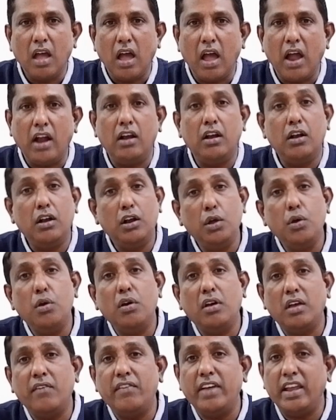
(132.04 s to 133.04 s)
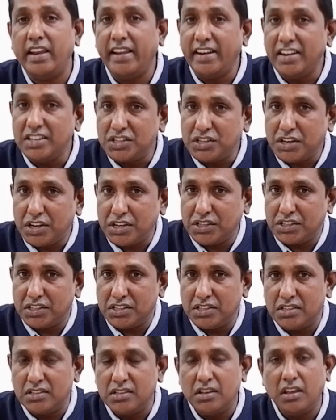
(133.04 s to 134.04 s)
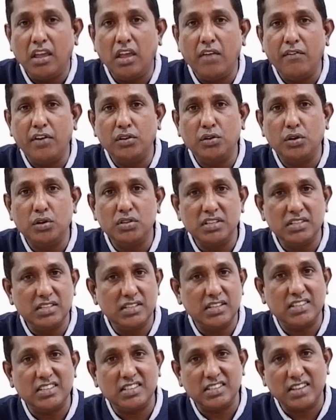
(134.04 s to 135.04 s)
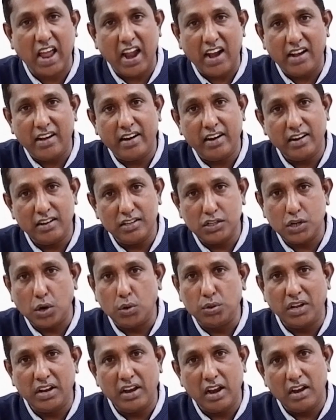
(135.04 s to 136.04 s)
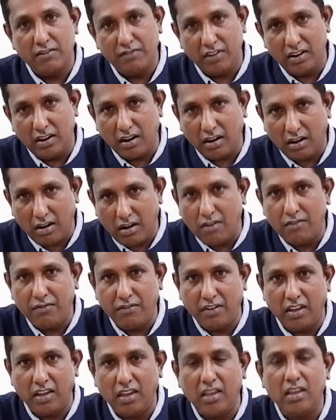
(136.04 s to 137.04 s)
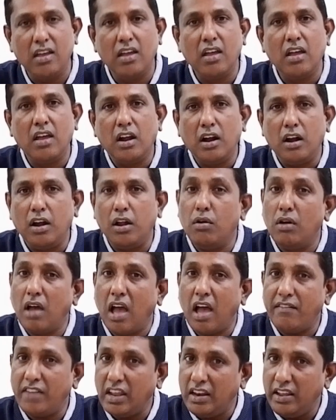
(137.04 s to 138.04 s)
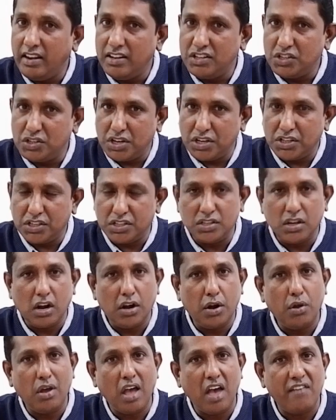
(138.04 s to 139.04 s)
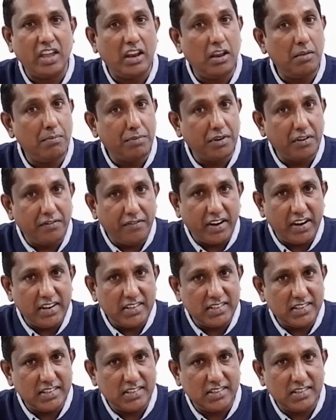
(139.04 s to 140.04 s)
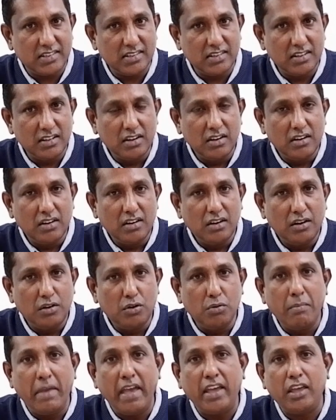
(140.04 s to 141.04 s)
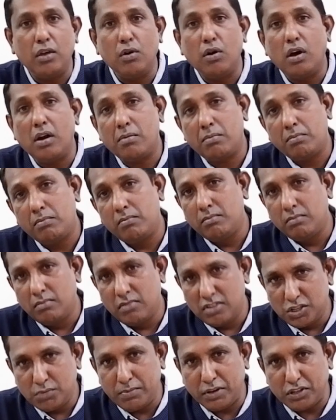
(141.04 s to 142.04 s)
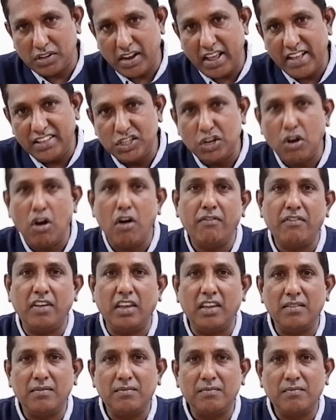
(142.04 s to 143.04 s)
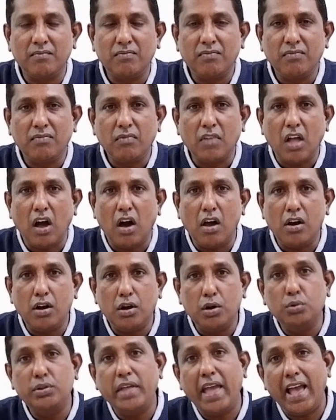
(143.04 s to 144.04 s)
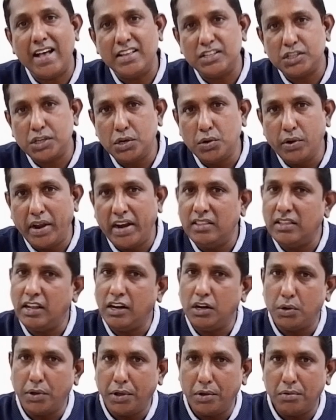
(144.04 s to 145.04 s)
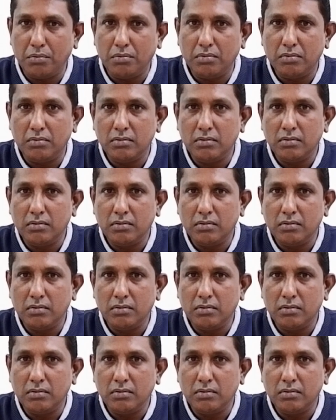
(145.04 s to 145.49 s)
And do you give any instructions? Even though this is a standard South Indian filter coffee, do you have any instructions or do you have any preferences to make your specialized coffee? Or do they ask you anything to you?